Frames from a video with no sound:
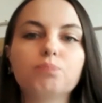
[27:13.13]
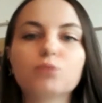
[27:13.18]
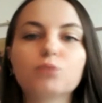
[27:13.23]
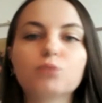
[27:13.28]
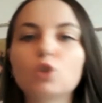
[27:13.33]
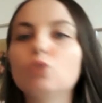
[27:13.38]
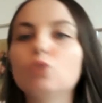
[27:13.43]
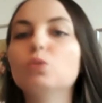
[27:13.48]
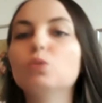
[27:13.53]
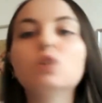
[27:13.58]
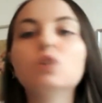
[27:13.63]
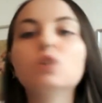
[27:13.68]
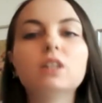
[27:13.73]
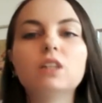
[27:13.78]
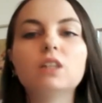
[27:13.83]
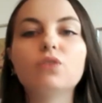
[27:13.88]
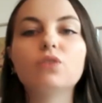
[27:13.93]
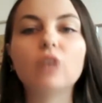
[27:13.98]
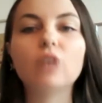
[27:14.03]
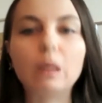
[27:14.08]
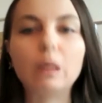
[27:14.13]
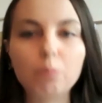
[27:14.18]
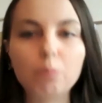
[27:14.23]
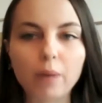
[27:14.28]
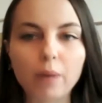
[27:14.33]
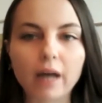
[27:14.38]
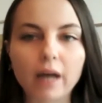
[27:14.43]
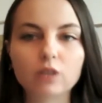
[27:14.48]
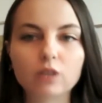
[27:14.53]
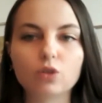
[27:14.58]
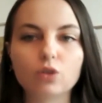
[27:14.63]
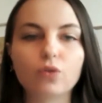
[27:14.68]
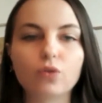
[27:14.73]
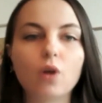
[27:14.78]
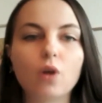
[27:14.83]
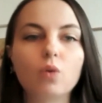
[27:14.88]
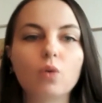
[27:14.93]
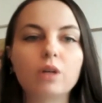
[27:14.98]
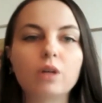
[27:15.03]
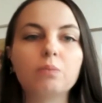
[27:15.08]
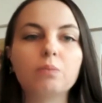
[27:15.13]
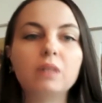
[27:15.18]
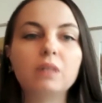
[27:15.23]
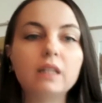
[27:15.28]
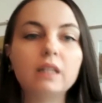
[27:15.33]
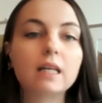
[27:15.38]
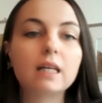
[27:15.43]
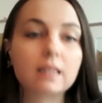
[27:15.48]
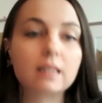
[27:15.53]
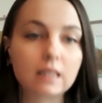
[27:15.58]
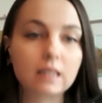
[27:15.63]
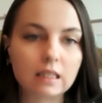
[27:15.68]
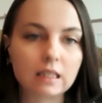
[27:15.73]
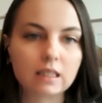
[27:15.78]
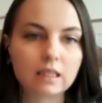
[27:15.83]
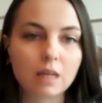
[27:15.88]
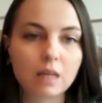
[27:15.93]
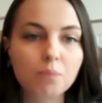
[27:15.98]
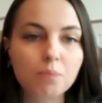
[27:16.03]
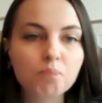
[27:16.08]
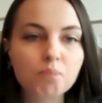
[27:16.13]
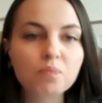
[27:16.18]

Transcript: cumulative impact of our media system